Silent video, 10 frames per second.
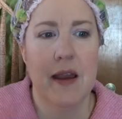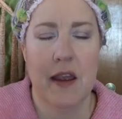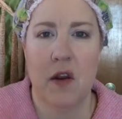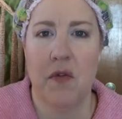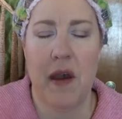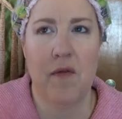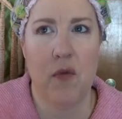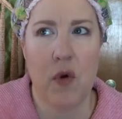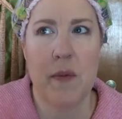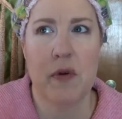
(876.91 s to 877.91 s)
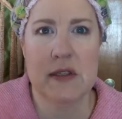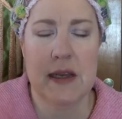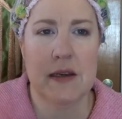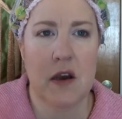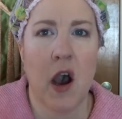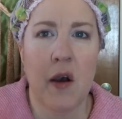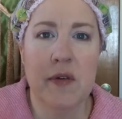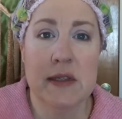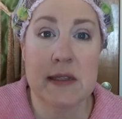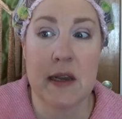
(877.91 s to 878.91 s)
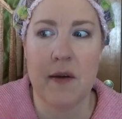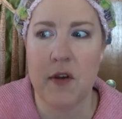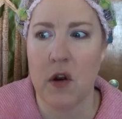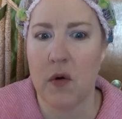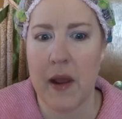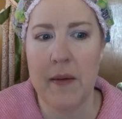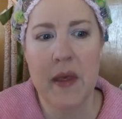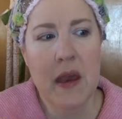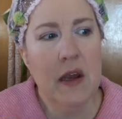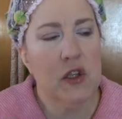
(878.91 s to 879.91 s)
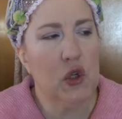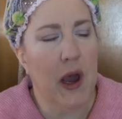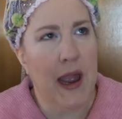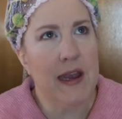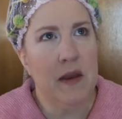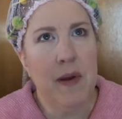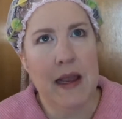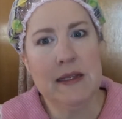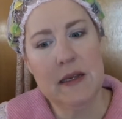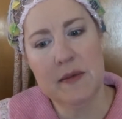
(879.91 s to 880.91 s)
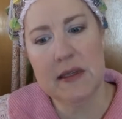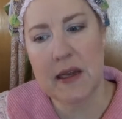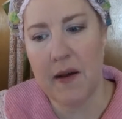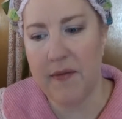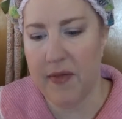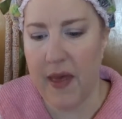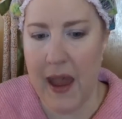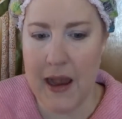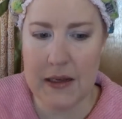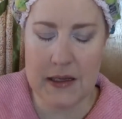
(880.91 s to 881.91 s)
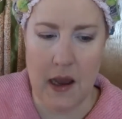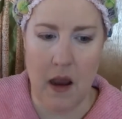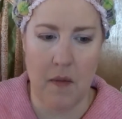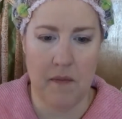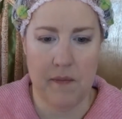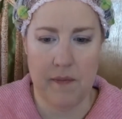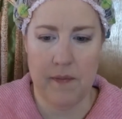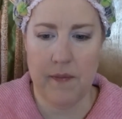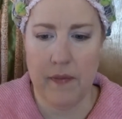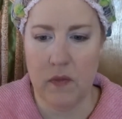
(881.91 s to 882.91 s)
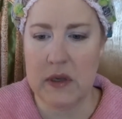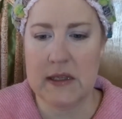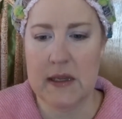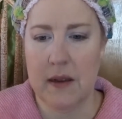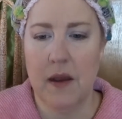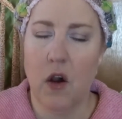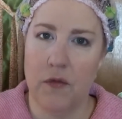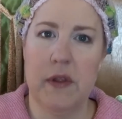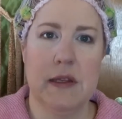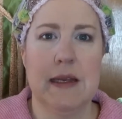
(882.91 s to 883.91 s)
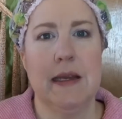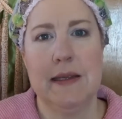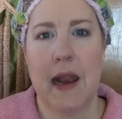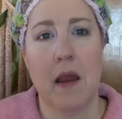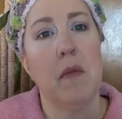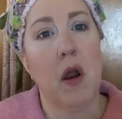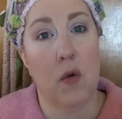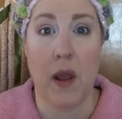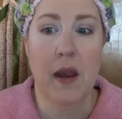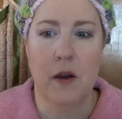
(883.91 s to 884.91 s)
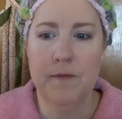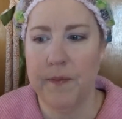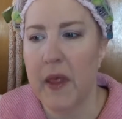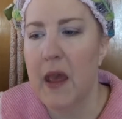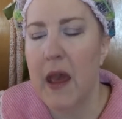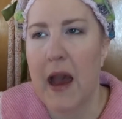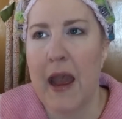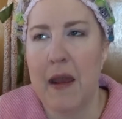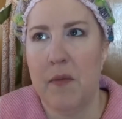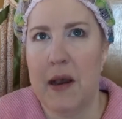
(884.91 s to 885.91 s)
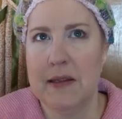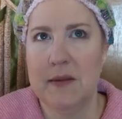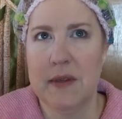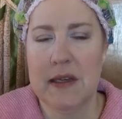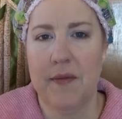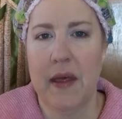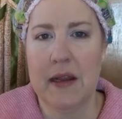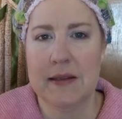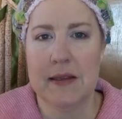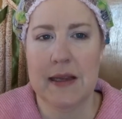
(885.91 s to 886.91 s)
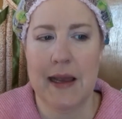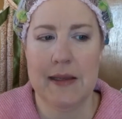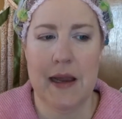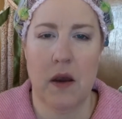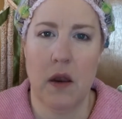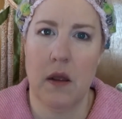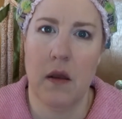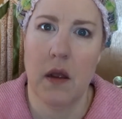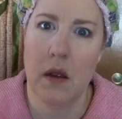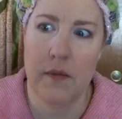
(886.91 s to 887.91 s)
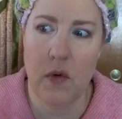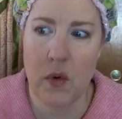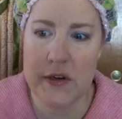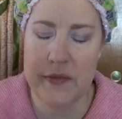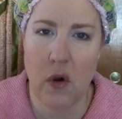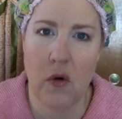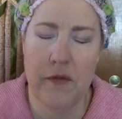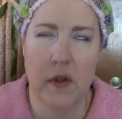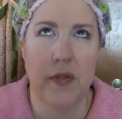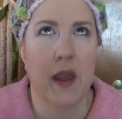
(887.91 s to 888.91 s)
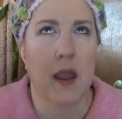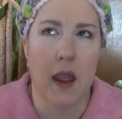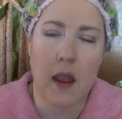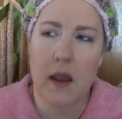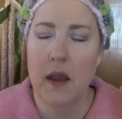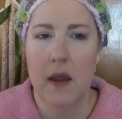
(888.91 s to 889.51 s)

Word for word: You know, that forty percent off stuff, you know, right? So I did buy some stuff that um, was hopefully the size that I am right now. I had bought some stuff that is a size down for wishful, hopeful thinking.